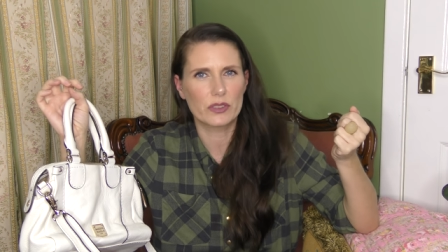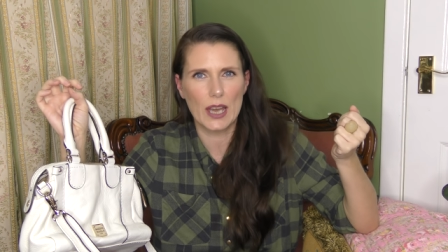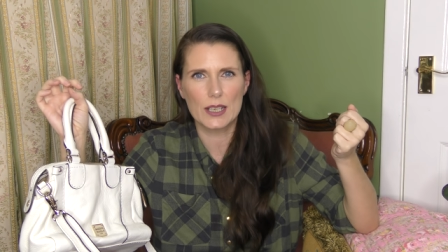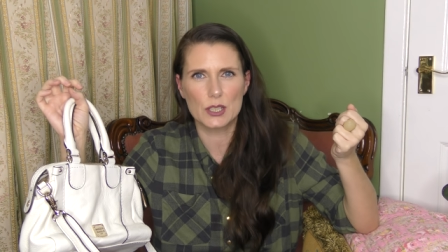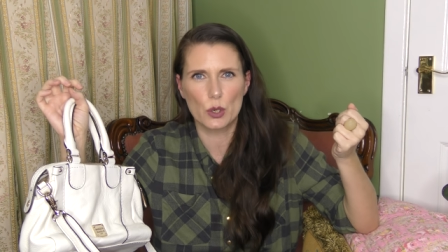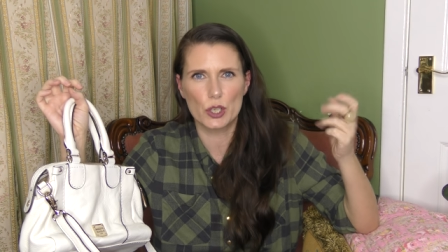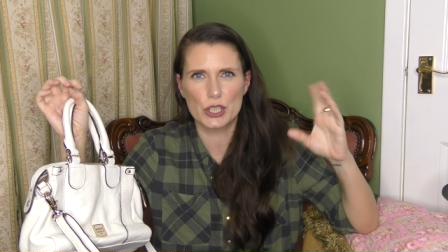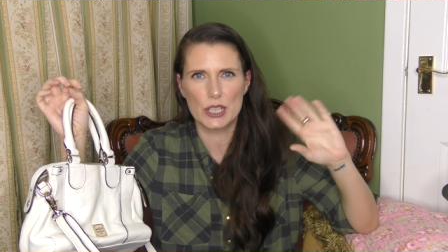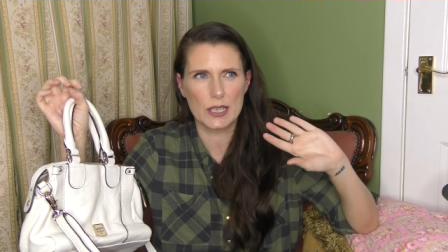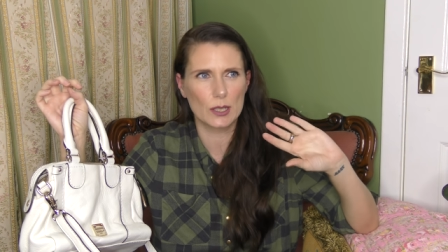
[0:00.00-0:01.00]
that is
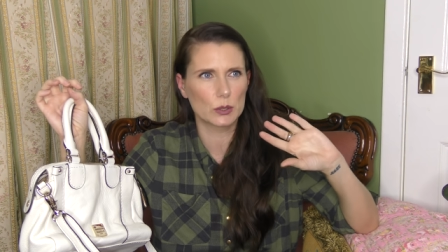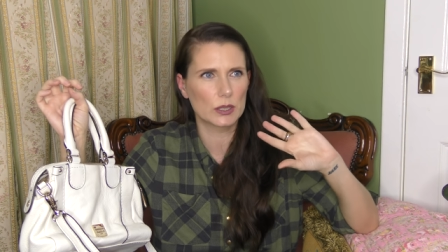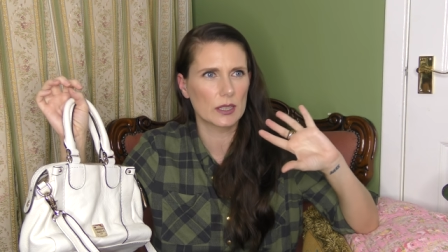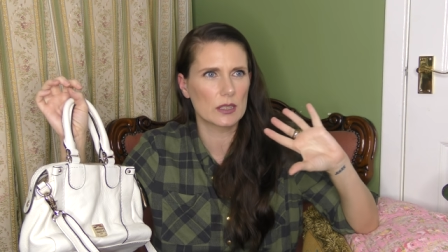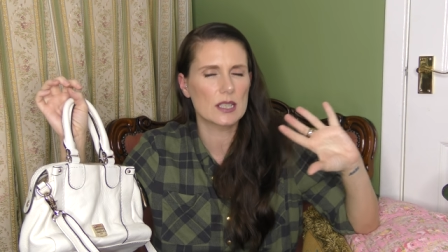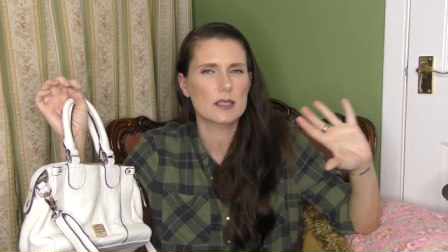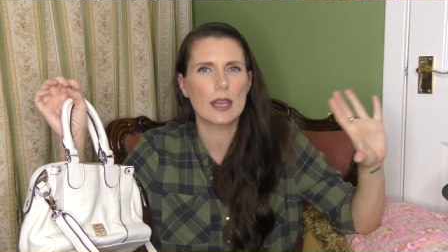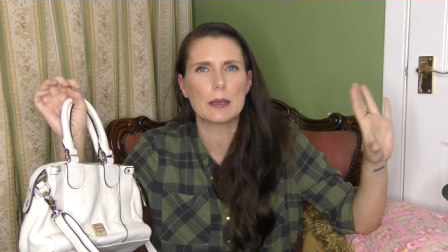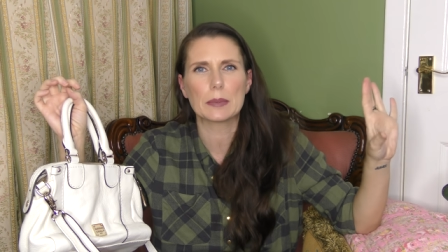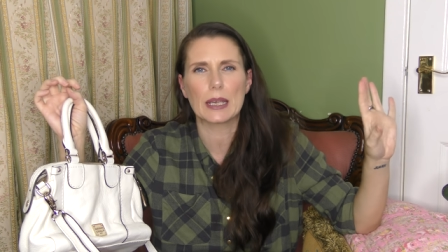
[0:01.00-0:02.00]
gorgeous. It looked like the
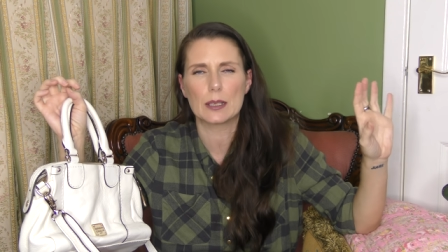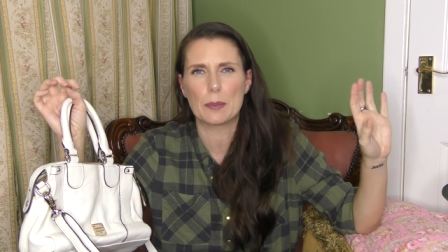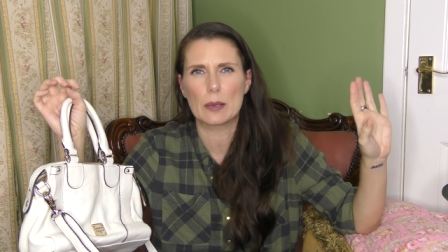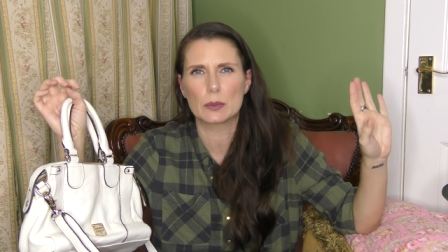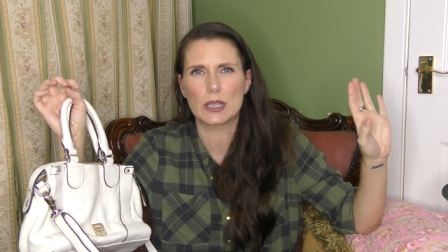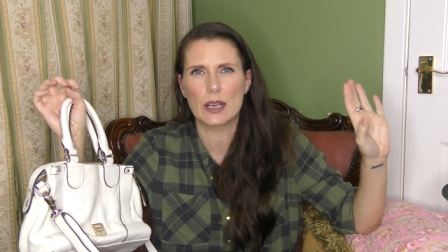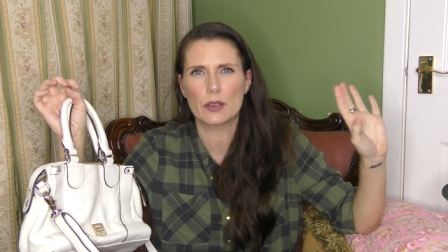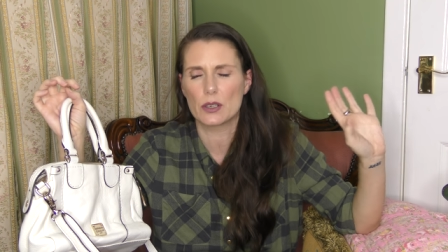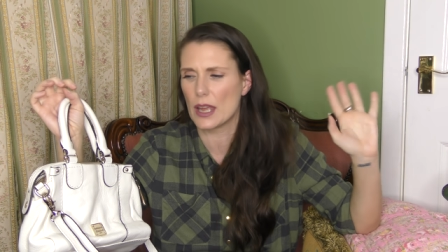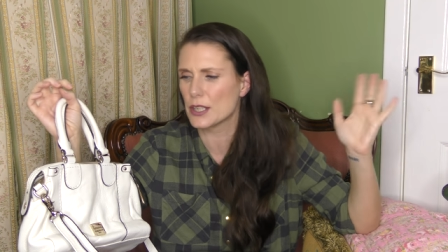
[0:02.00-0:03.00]
same kind of pebbled
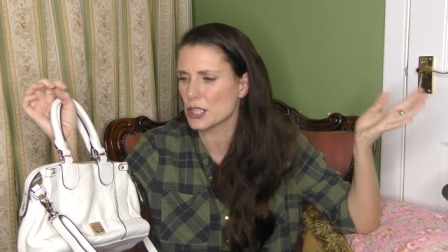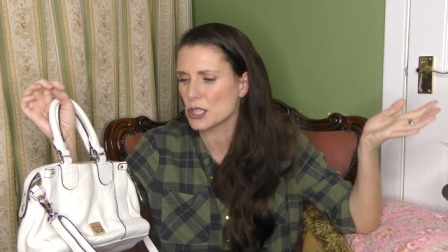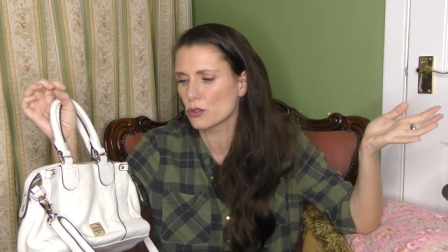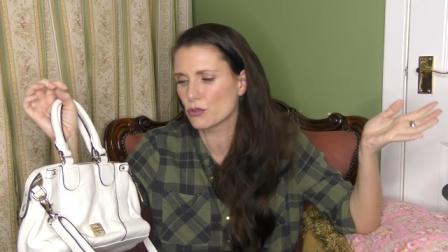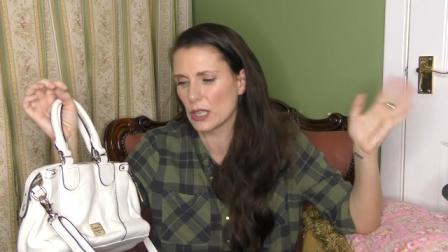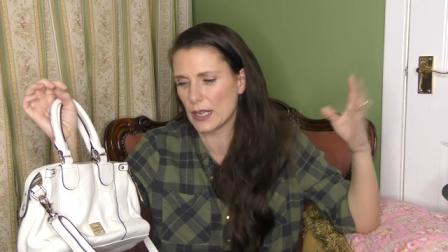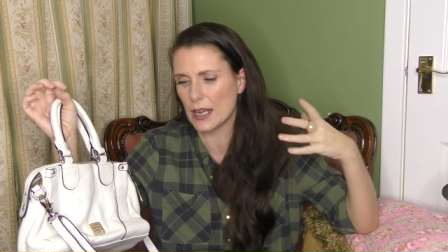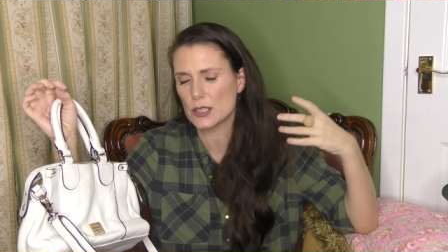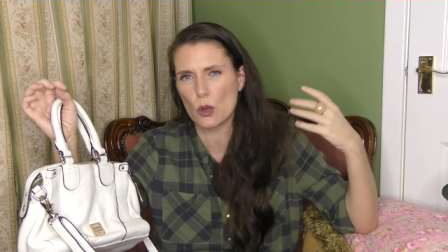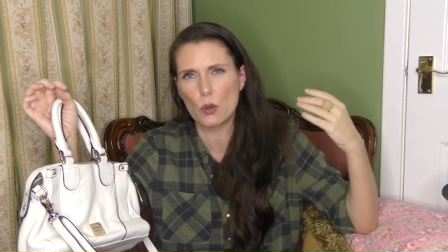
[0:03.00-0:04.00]
leather. It just looked really
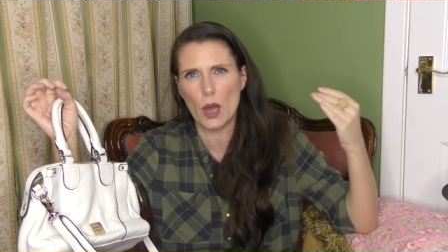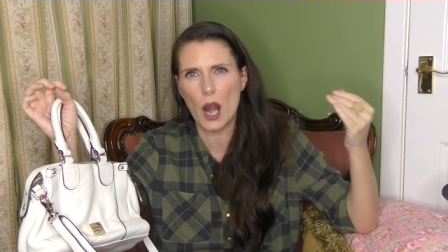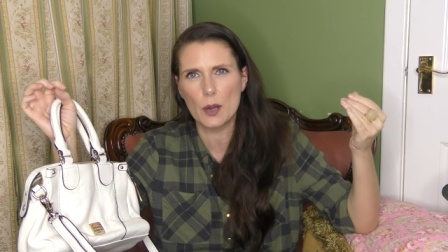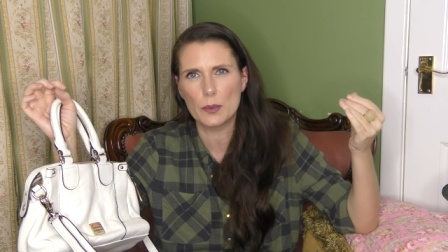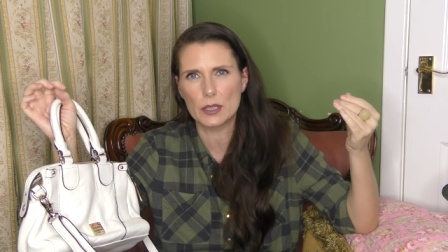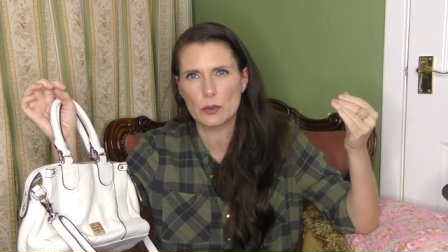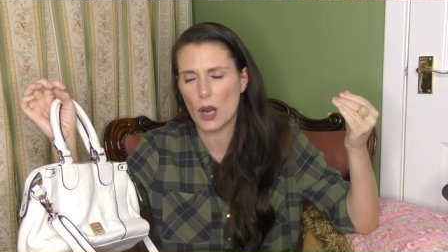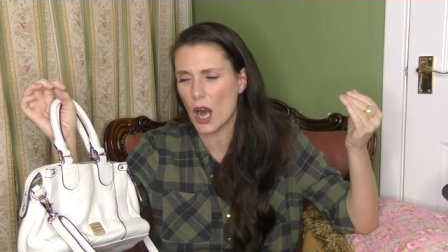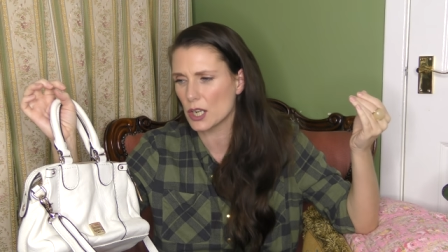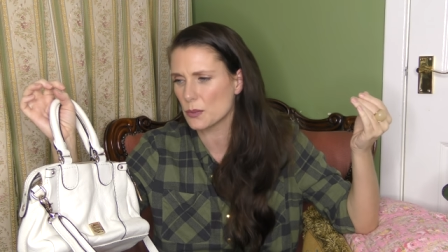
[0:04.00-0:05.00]
nice. All the hardware
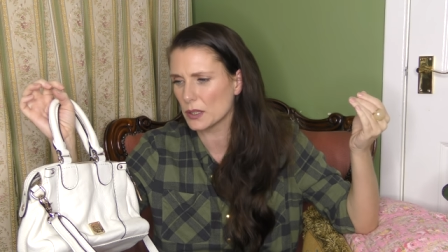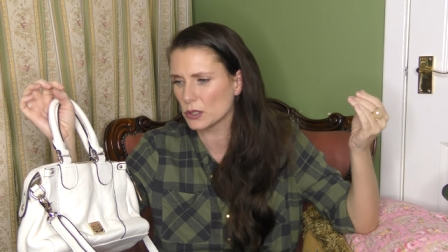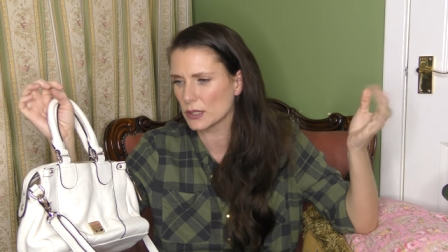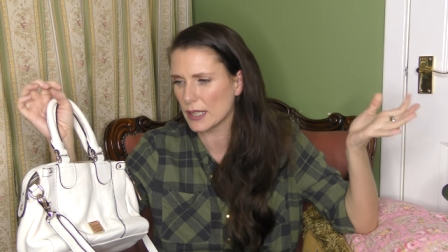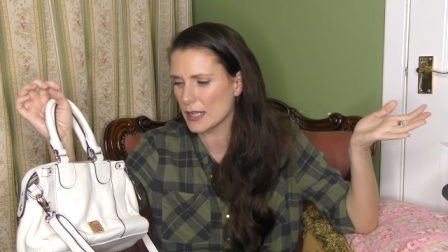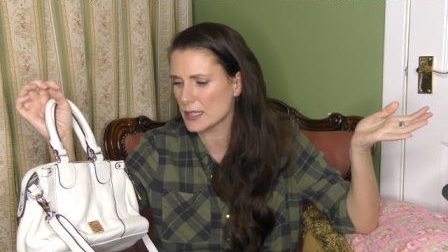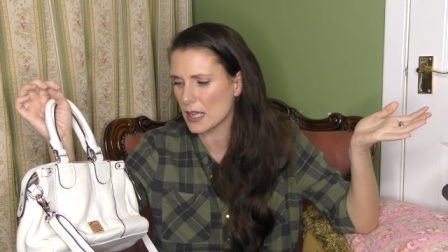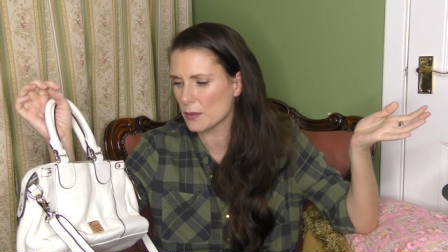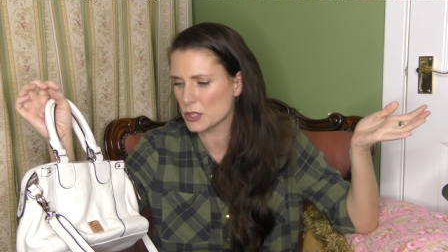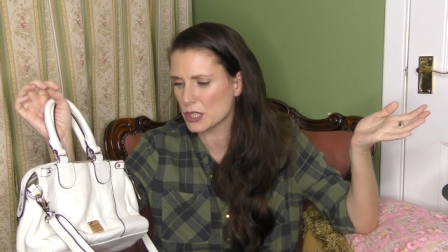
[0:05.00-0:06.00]
hardware looked nice.
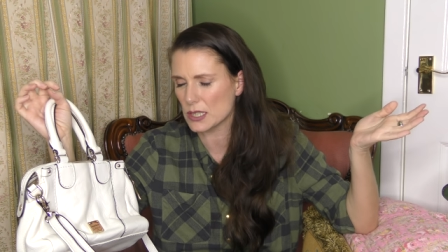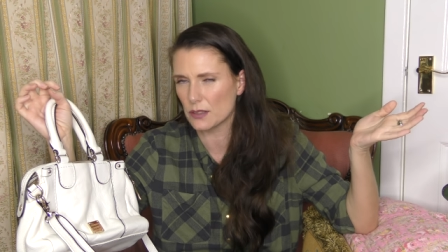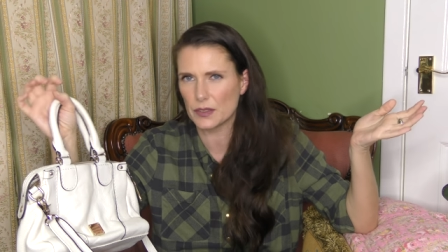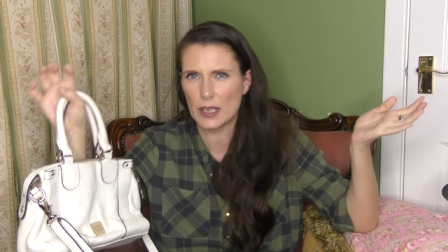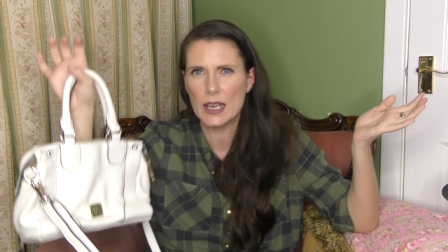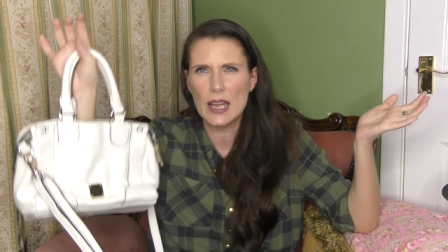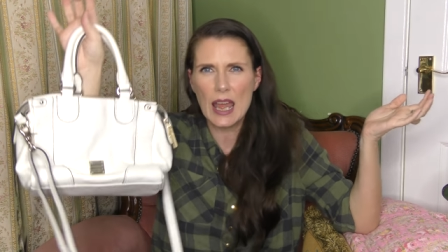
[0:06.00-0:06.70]
It was just lovely.